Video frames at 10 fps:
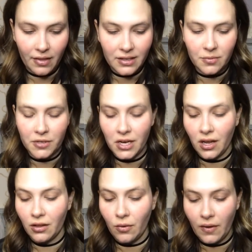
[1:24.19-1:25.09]
This
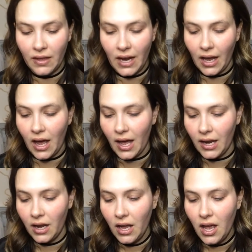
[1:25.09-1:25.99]
particular one that I got
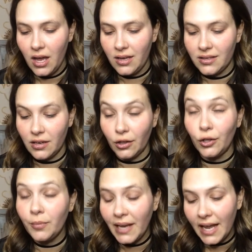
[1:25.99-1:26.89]
is an
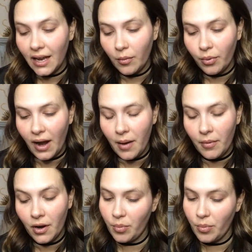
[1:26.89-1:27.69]
illuminating primer,